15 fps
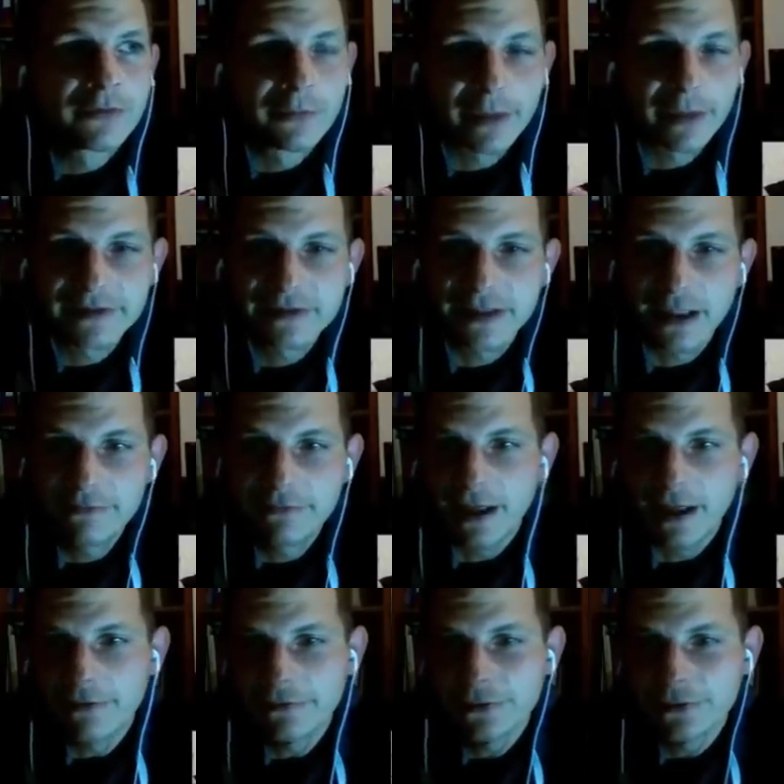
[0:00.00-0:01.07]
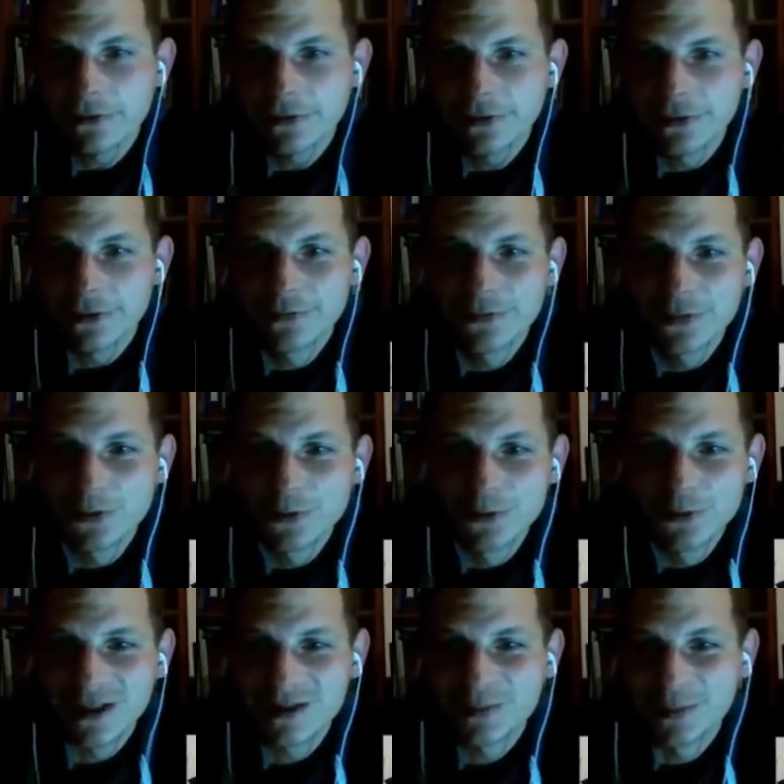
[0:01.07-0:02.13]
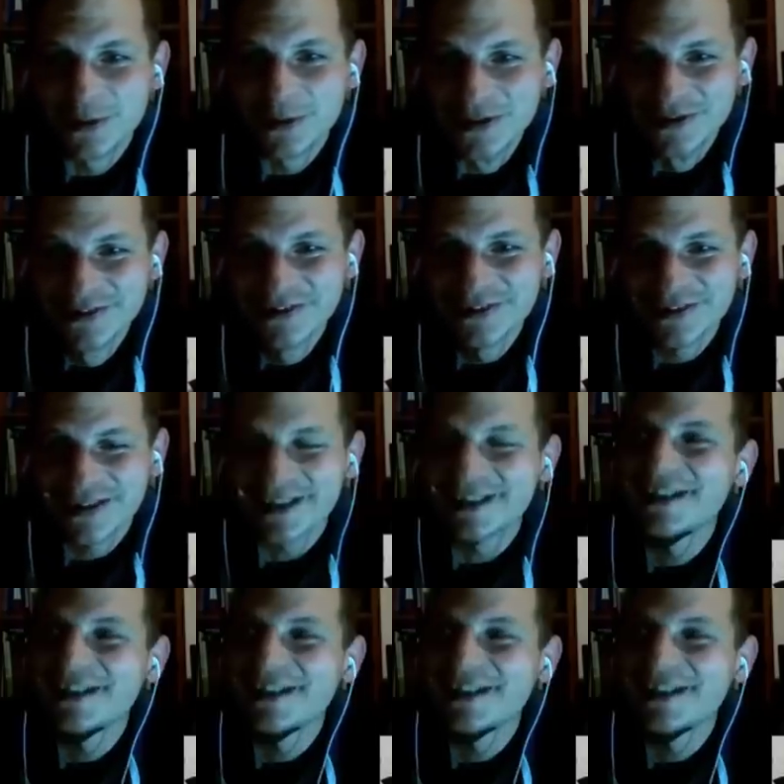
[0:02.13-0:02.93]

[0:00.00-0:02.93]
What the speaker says: for myself after a few experience